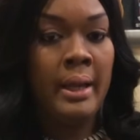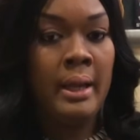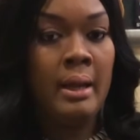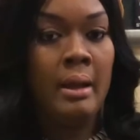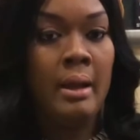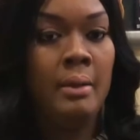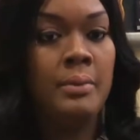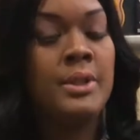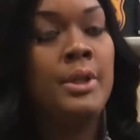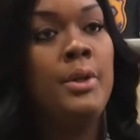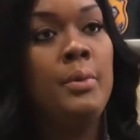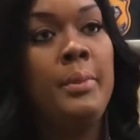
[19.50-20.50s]
like I
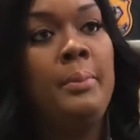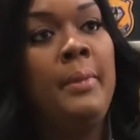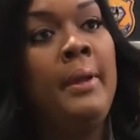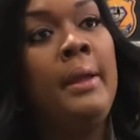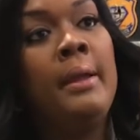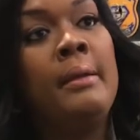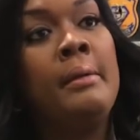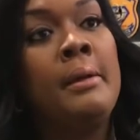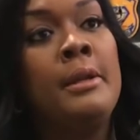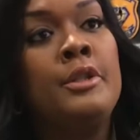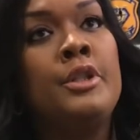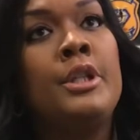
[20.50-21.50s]
was a human
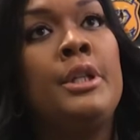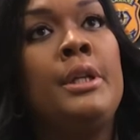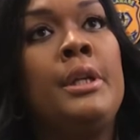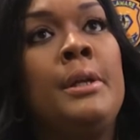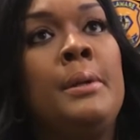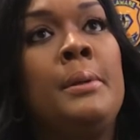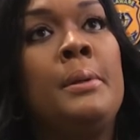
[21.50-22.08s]
being. She